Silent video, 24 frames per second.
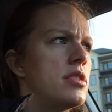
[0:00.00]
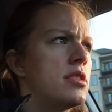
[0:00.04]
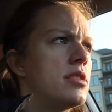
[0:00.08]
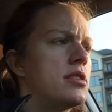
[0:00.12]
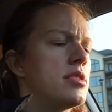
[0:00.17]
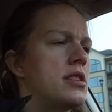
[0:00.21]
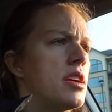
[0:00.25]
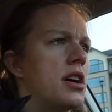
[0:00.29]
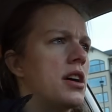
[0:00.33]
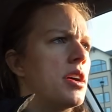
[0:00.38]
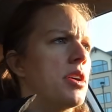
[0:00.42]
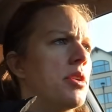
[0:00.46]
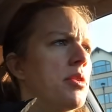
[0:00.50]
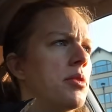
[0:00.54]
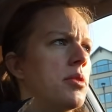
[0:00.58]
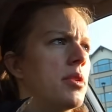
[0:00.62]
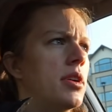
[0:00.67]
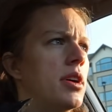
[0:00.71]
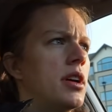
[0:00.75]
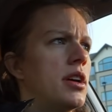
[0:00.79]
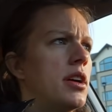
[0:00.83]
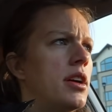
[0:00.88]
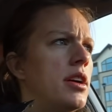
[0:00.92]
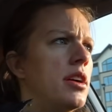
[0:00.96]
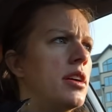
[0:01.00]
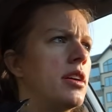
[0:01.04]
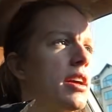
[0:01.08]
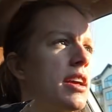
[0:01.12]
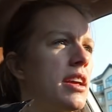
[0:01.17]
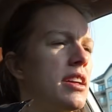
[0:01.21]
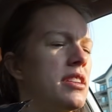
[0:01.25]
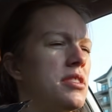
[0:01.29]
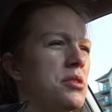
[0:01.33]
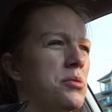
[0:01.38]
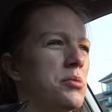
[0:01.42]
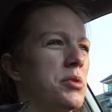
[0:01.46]
So I
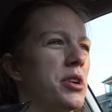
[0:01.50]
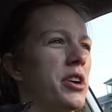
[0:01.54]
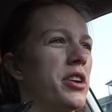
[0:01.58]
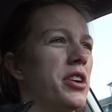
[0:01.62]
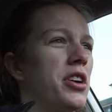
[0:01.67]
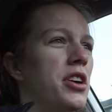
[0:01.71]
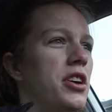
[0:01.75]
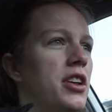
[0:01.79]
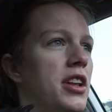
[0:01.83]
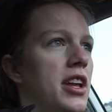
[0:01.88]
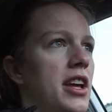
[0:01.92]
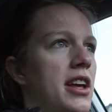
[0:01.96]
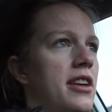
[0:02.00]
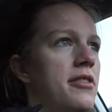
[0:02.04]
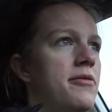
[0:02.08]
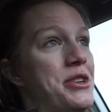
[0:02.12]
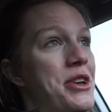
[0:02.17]
get to work early.